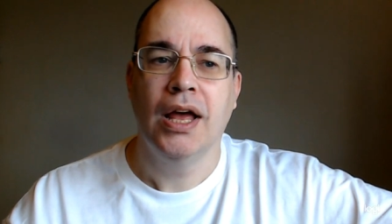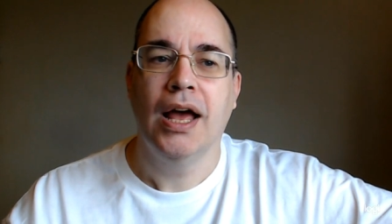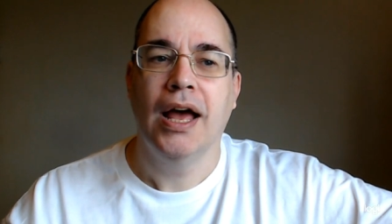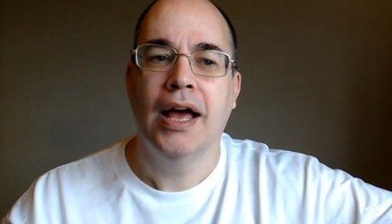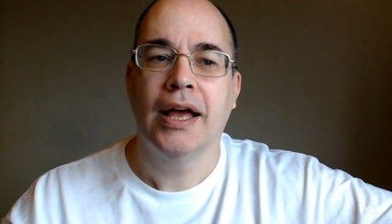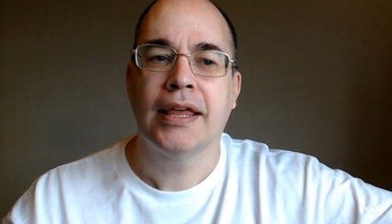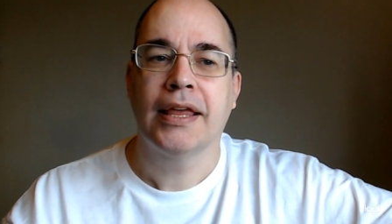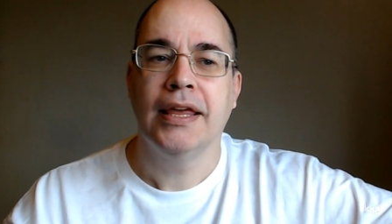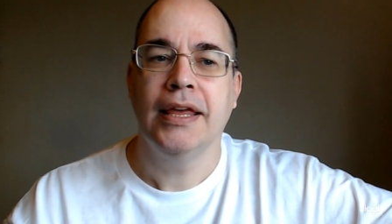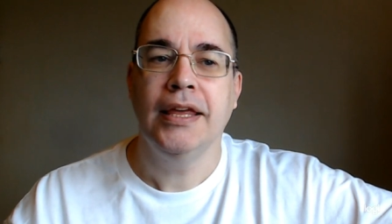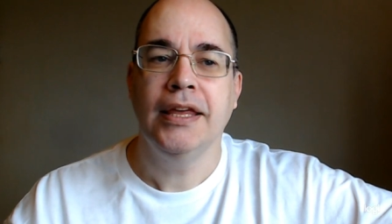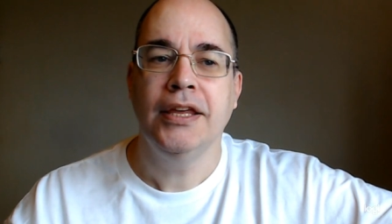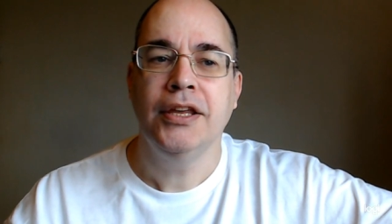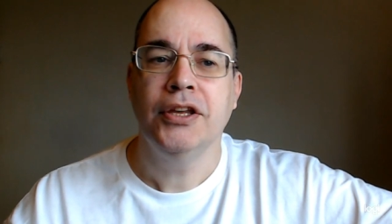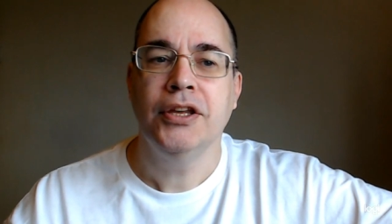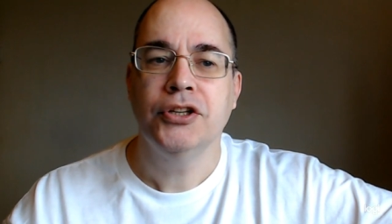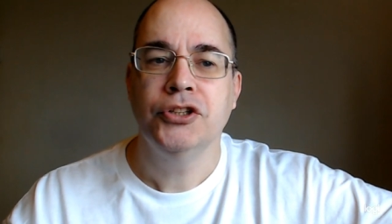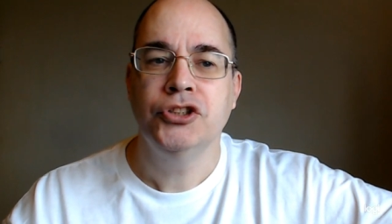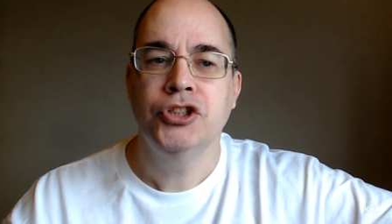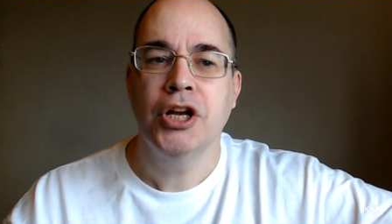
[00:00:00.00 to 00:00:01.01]
a key
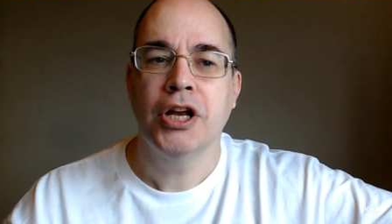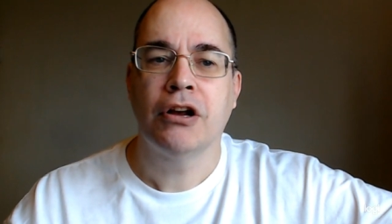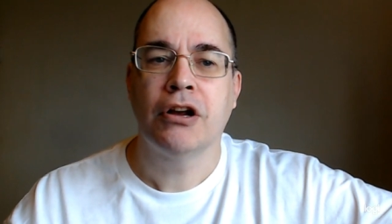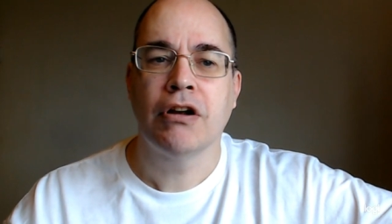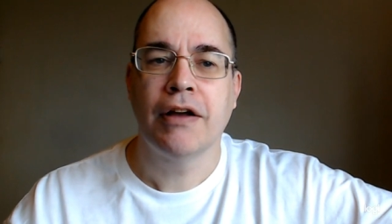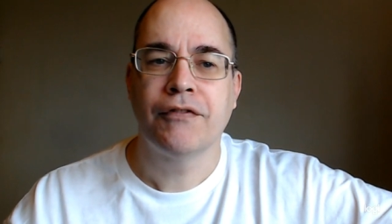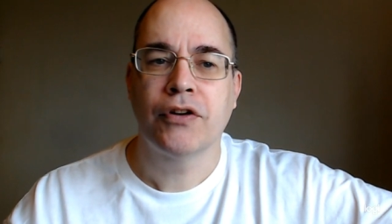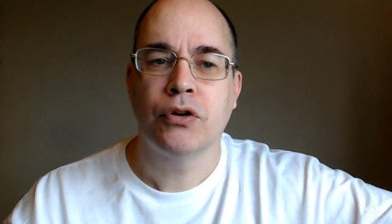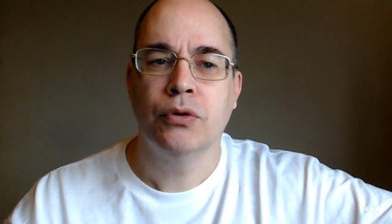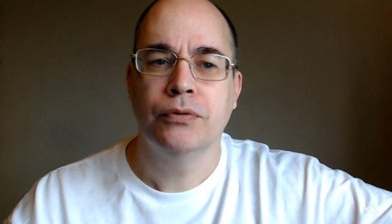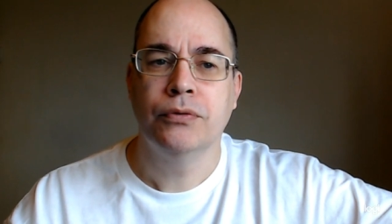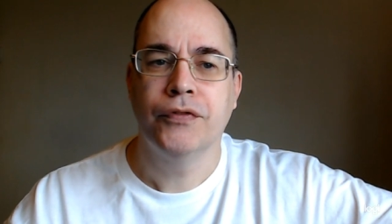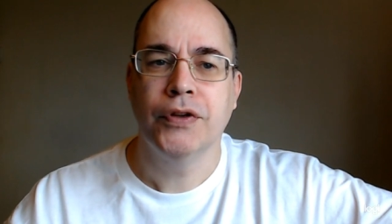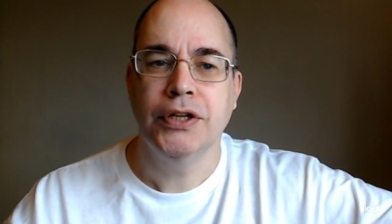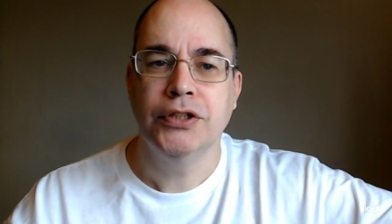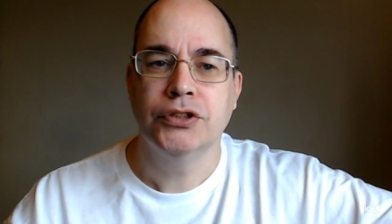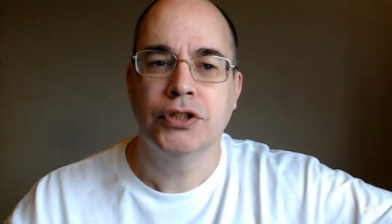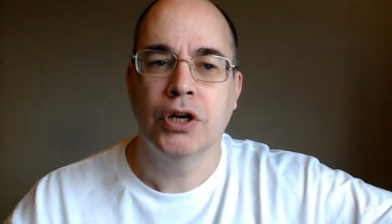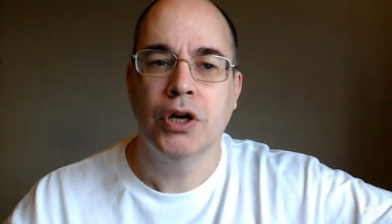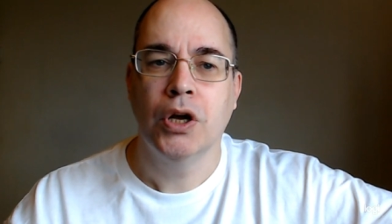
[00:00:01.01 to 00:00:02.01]
geographical
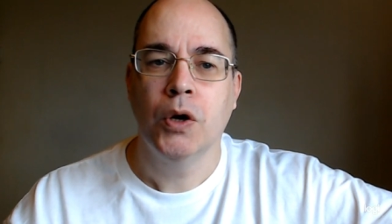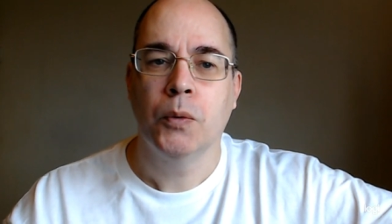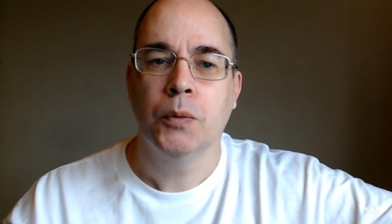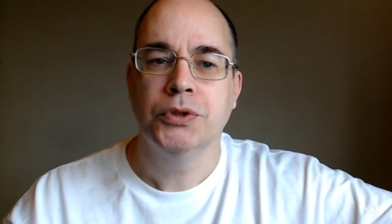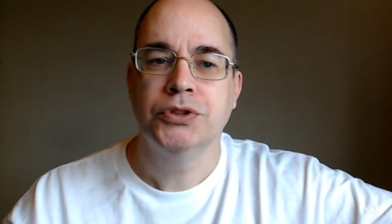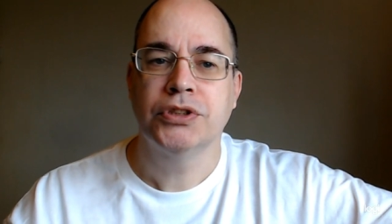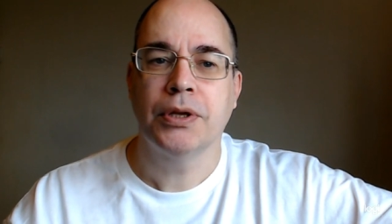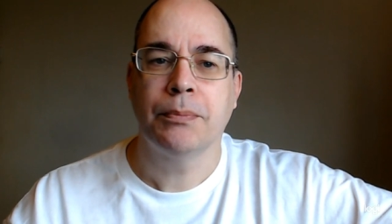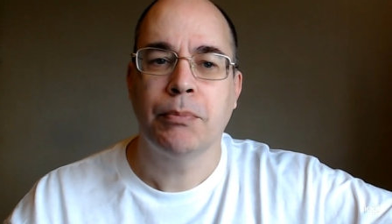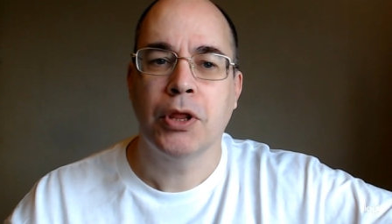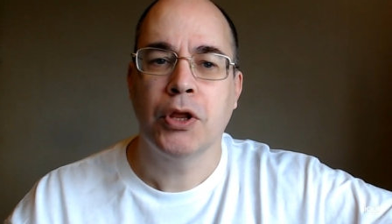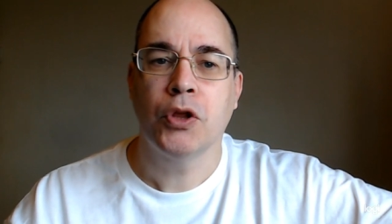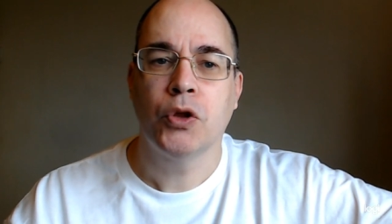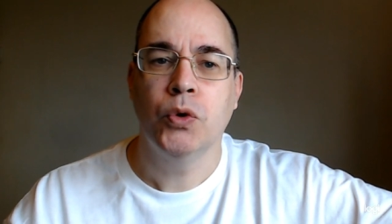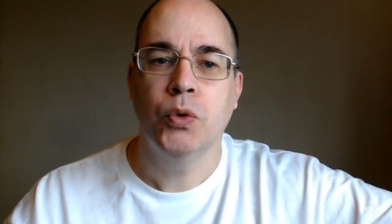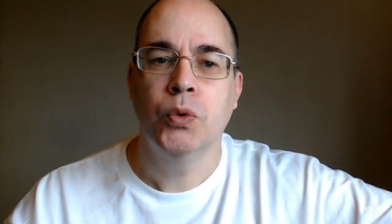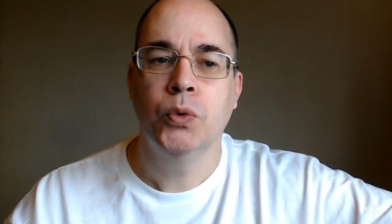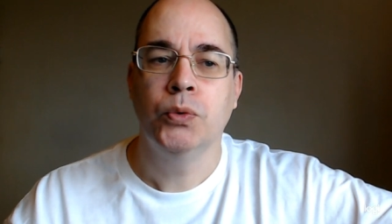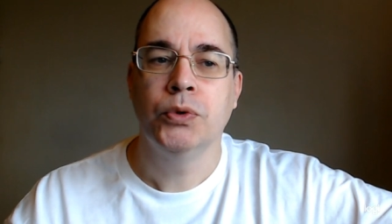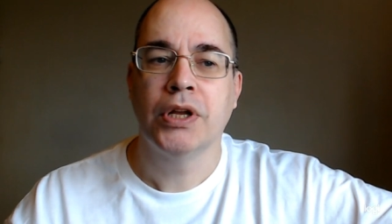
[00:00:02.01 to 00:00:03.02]
feature was something
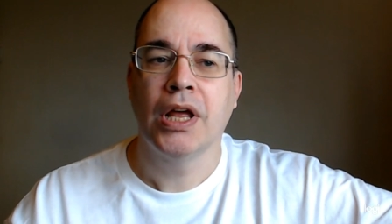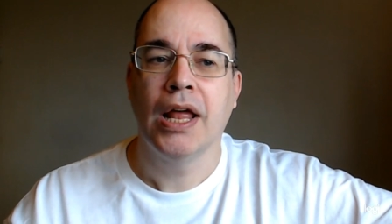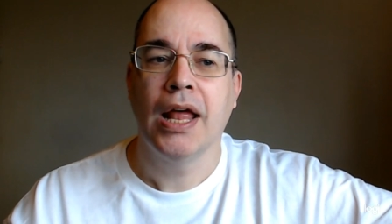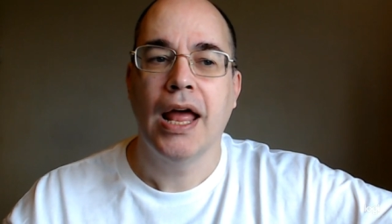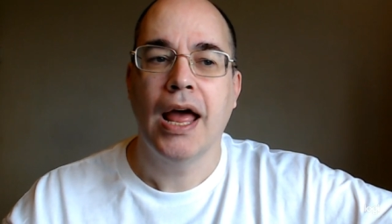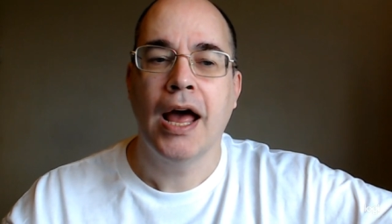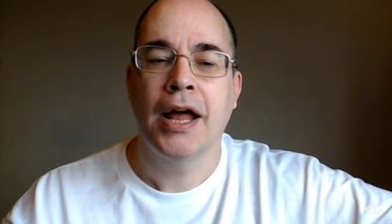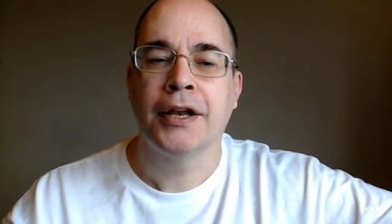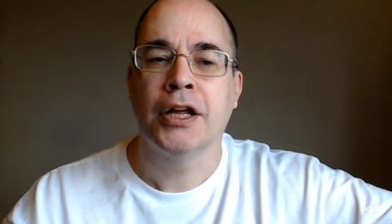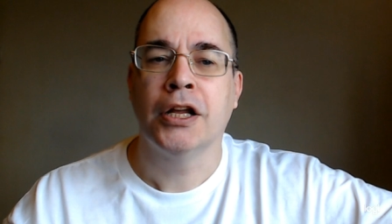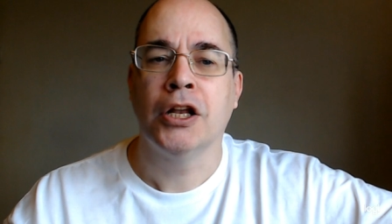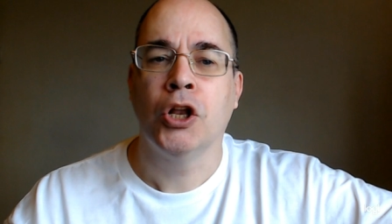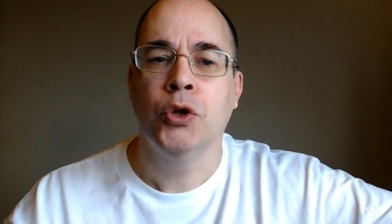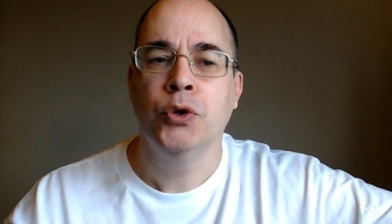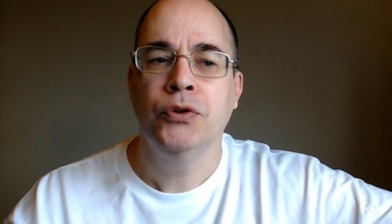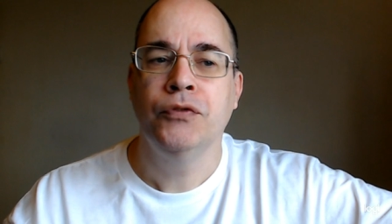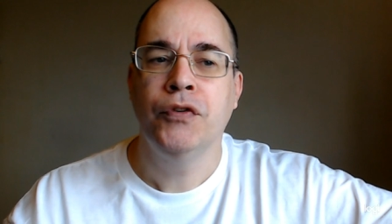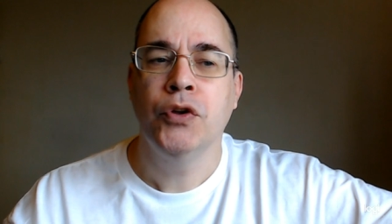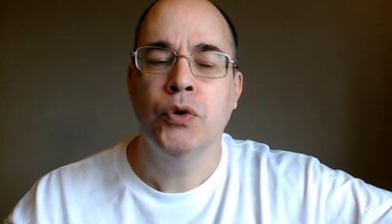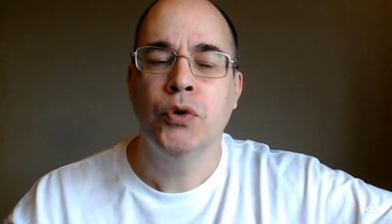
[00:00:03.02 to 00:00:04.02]
called an
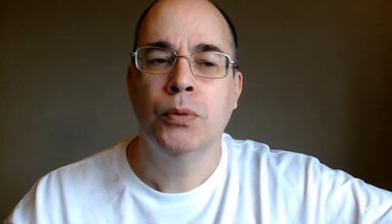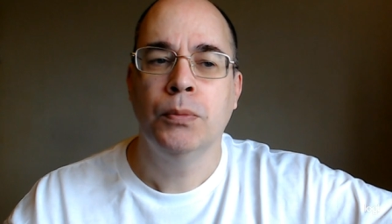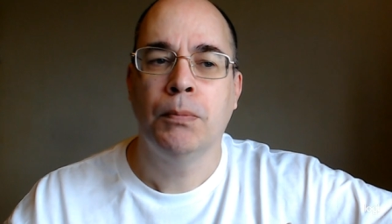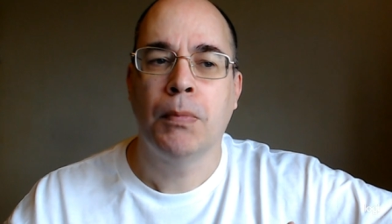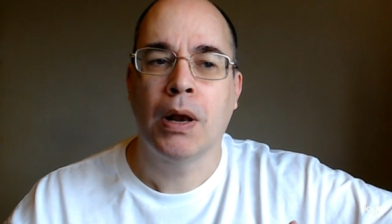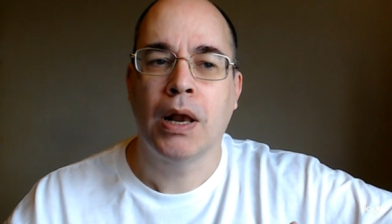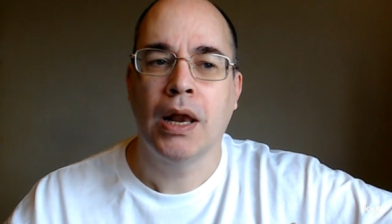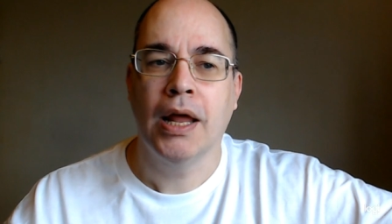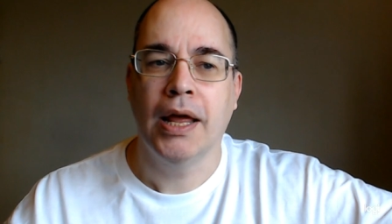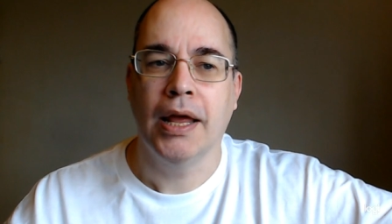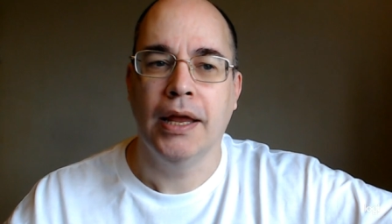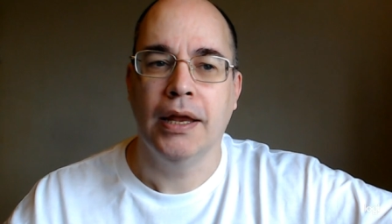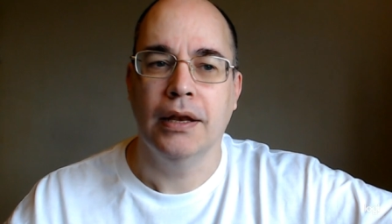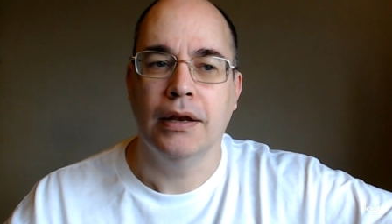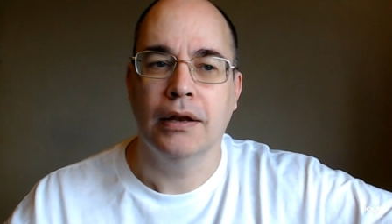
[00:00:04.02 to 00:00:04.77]
alluvial plain.